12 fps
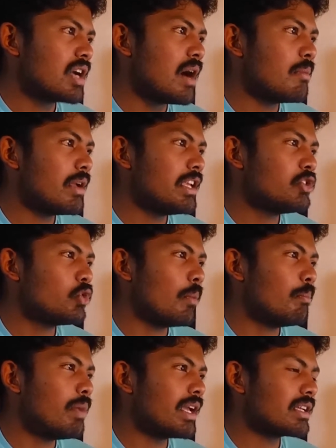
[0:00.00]
come
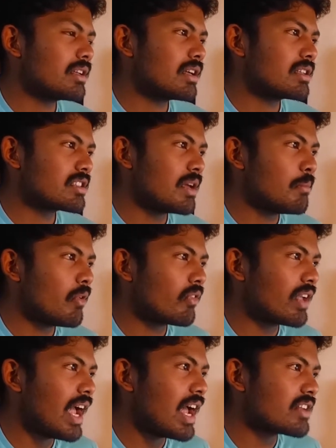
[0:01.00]
into a big sum
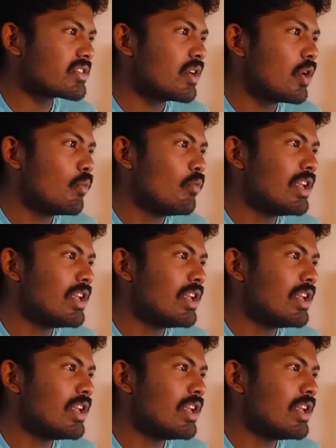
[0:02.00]
of cash.